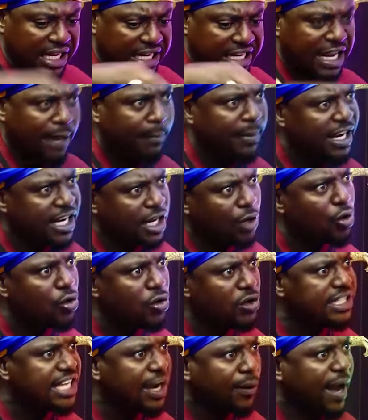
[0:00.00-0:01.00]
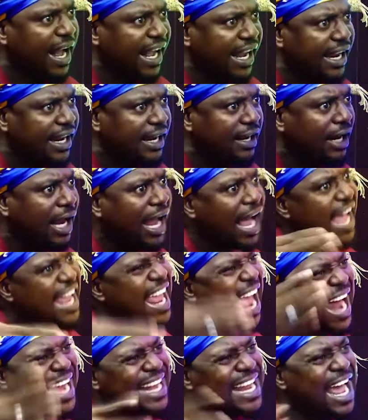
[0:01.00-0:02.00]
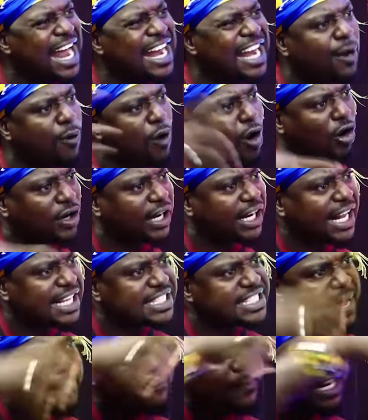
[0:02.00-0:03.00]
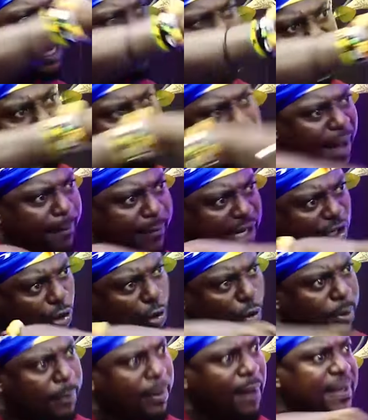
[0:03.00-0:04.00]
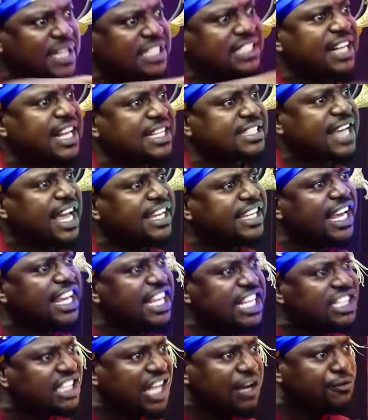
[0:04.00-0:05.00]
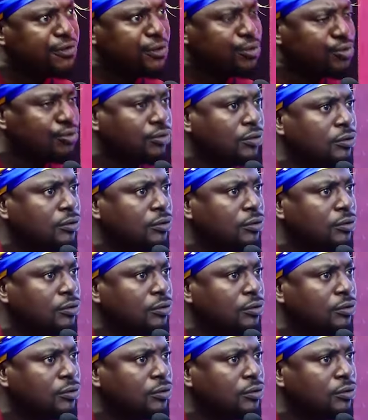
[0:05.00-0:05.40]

near menu ye wa he, a ya de and the order that say maybe ba menu ba betanasia ye interview.